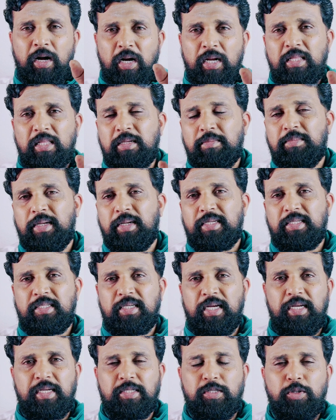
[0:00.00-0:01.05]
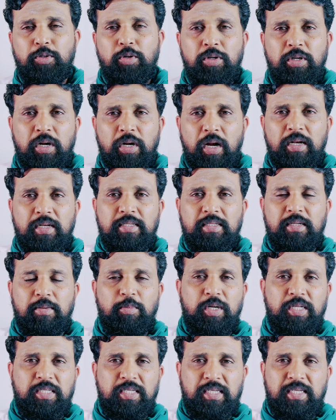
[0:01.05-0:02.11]
calling them as traitors? You don't call
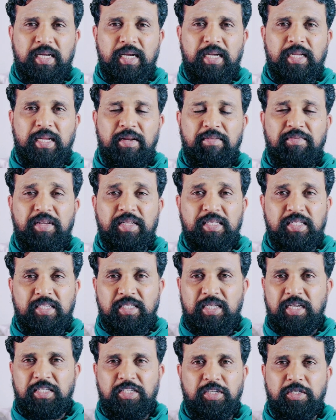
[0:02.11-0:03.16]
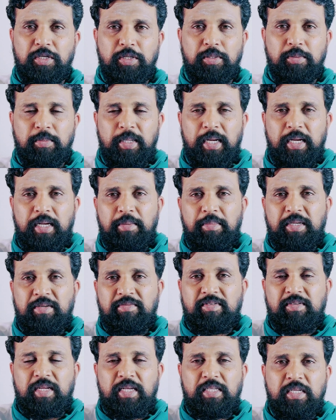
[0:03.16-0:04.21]
someone as a traitor if he's a stranger to you, right? I mean,
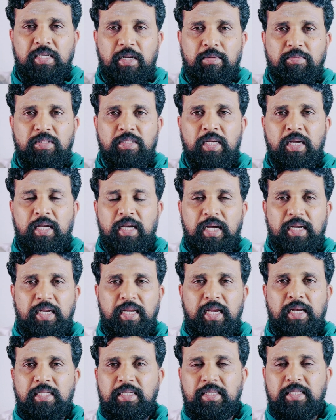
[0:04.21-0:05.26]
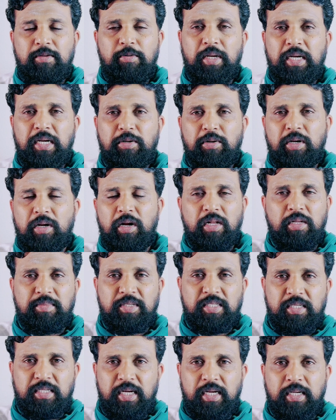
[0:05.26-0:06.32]
if a stranger comes and kills, you're not going to call them
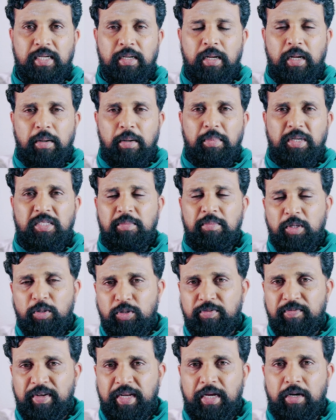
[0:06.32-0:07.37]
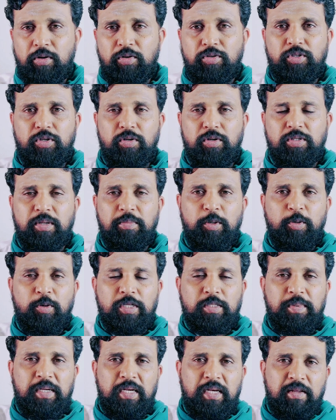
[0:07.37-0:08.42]
as a traitor. But someone who's very close to you, someone who
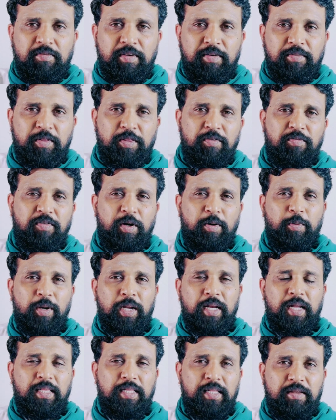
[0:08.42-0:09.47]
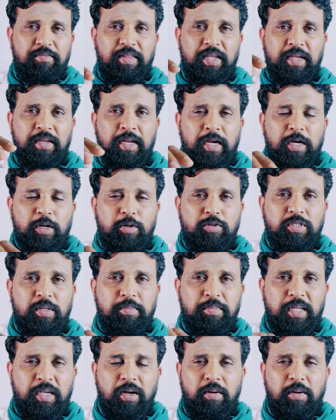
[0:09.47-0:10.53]
has been living with you for a while, and if they do
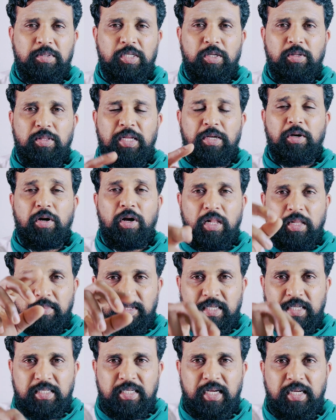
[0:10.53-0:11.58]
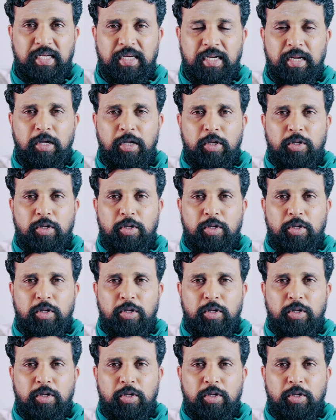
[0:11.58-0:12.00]
something harm to you, then you call them as a traitor.